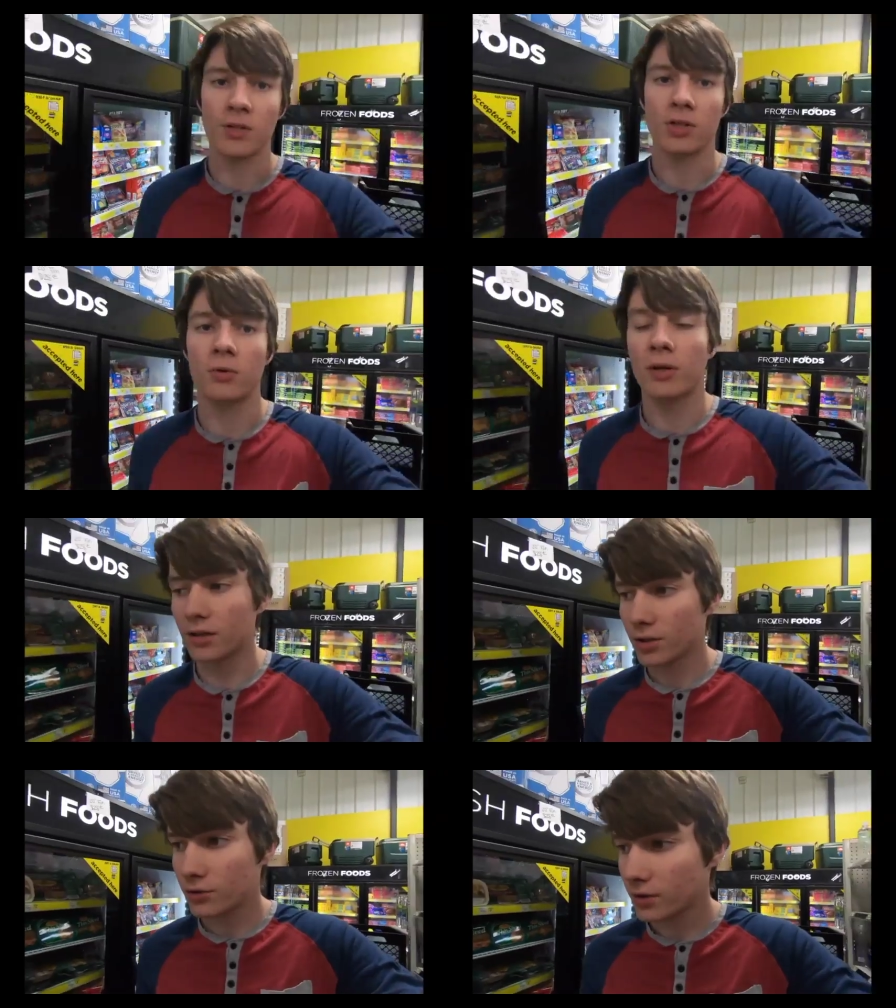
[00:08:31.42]
You know what? I
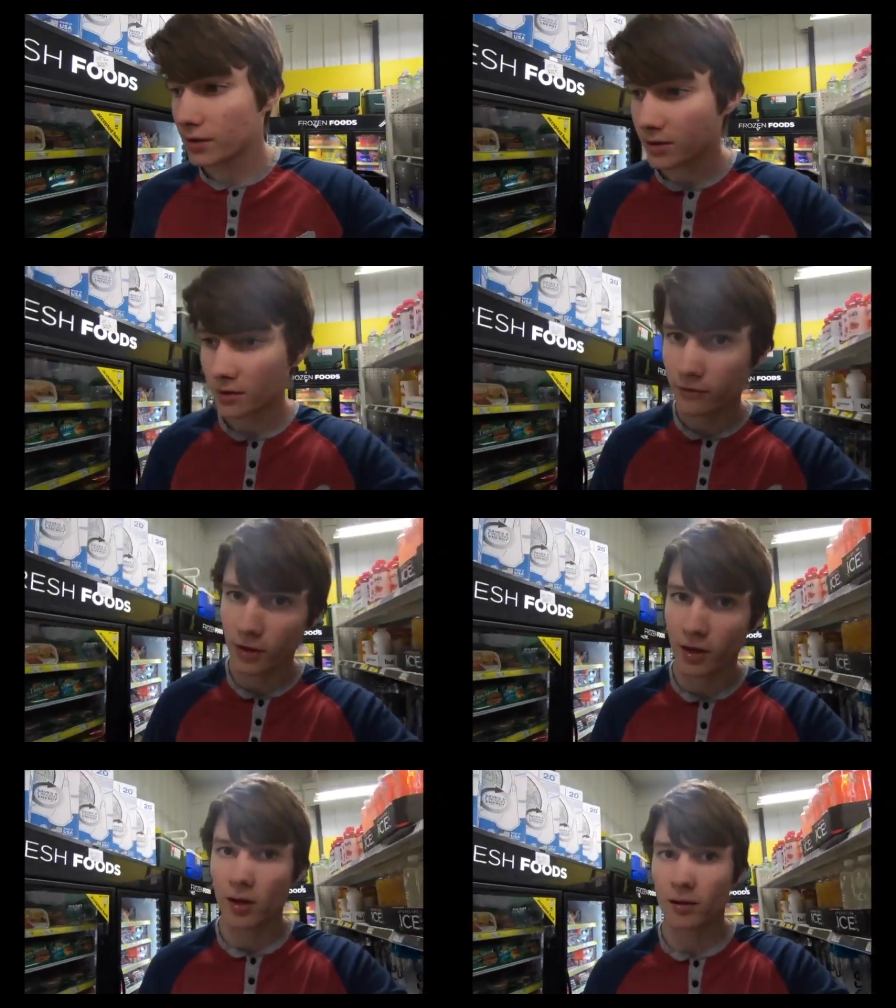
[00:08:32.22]
just realized I
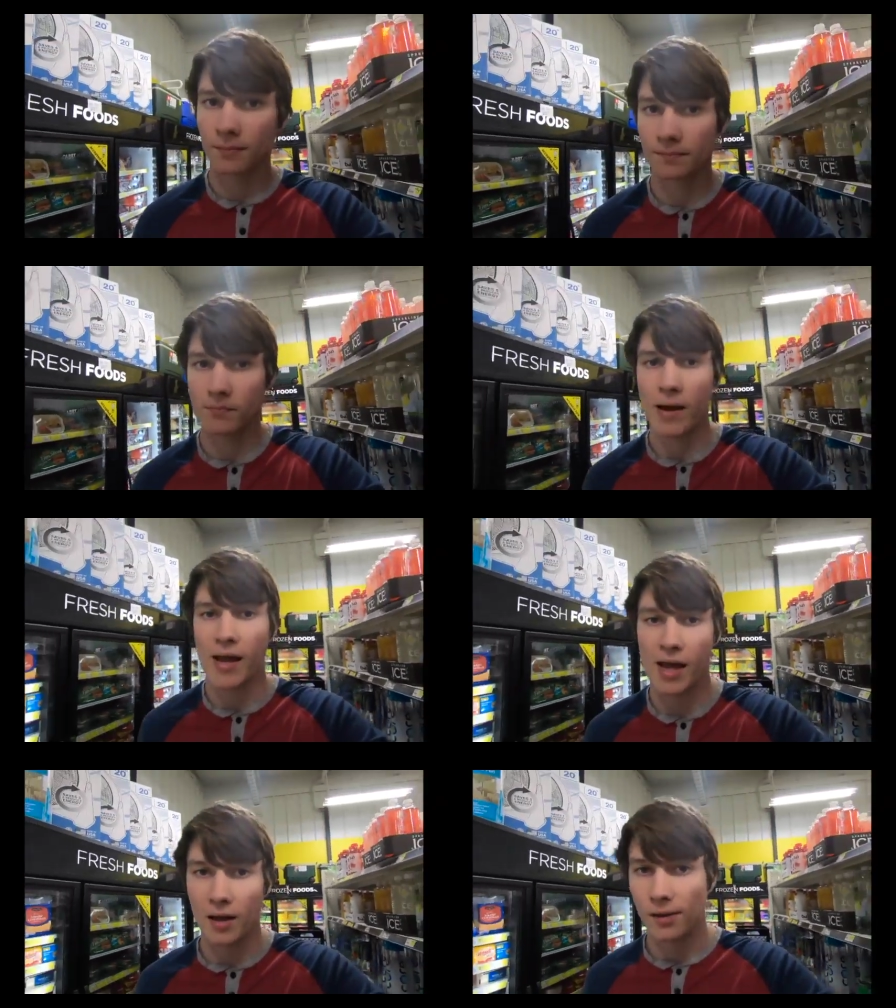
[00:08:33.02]
forgot my
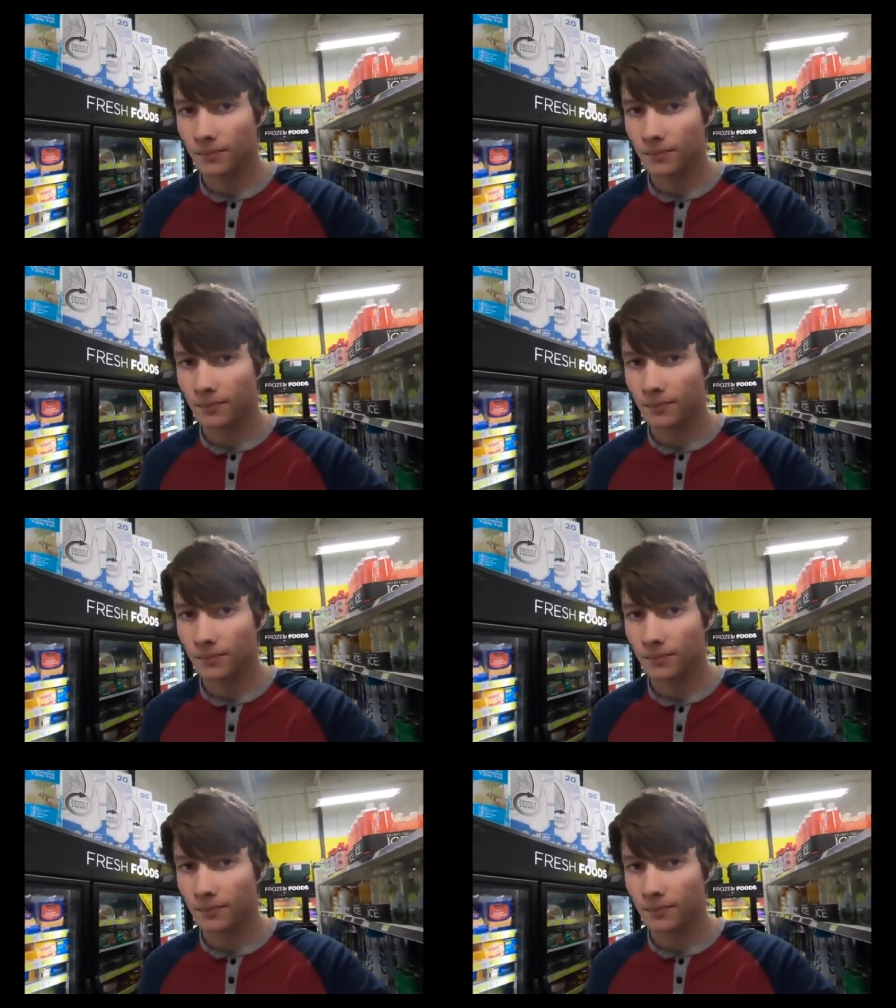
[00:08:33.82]
hat.